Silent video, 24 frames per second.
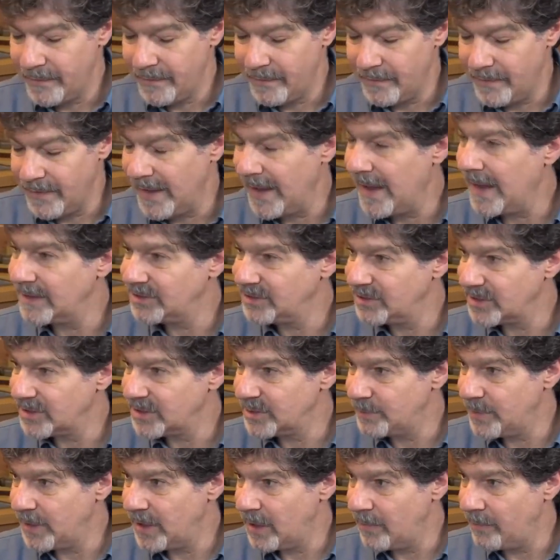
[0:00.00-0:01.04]
the Asch
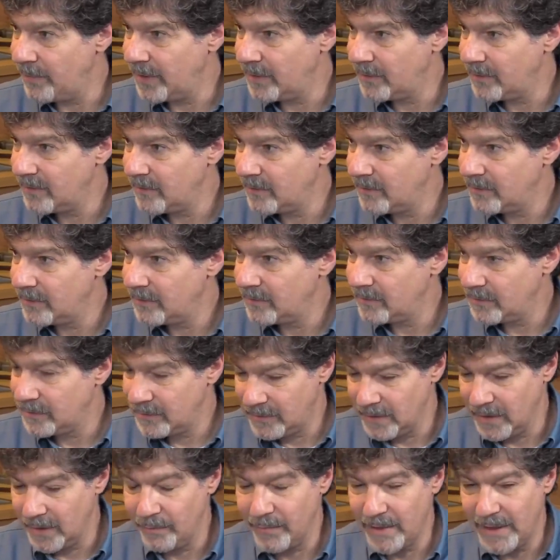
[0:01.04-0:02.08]
experiment
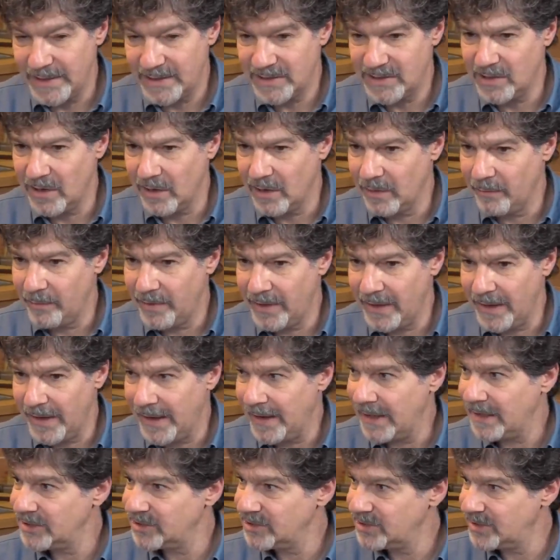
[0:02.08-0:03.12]
done by Solomon
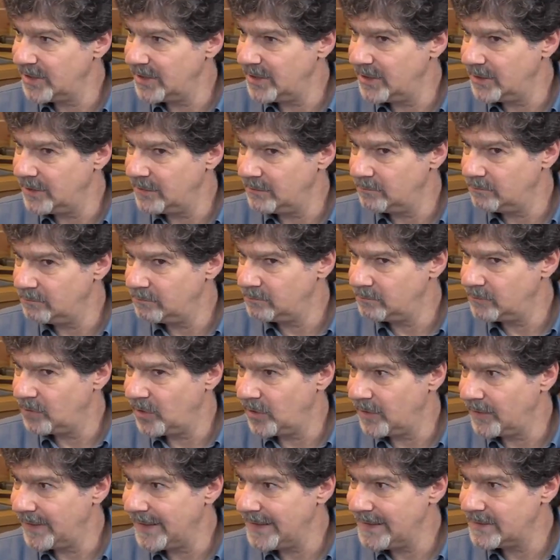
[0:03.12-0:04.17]
Asch in the
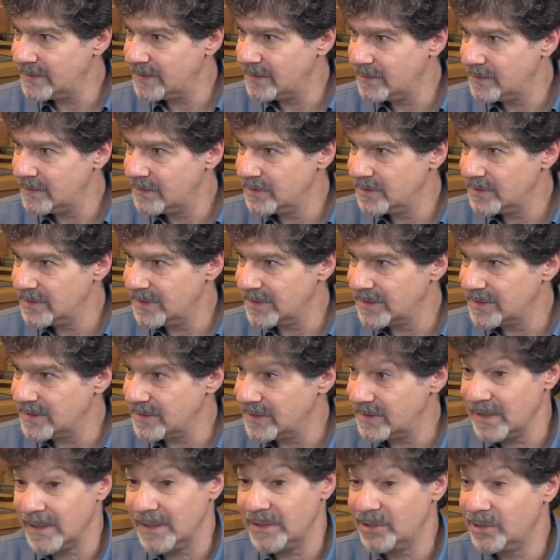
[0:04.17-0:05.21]
late
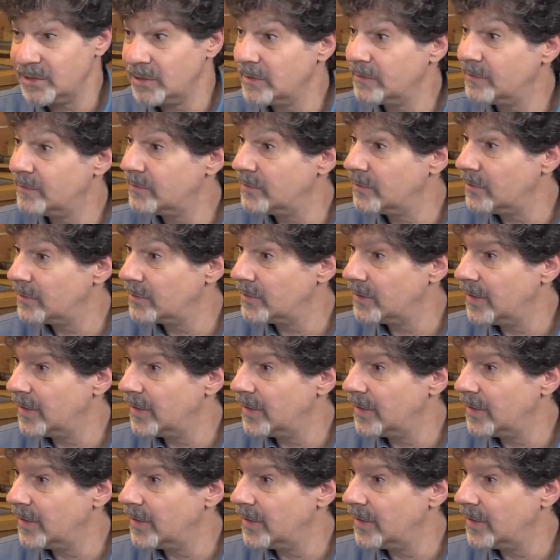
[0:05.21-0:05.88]
60s. I should have looked at it.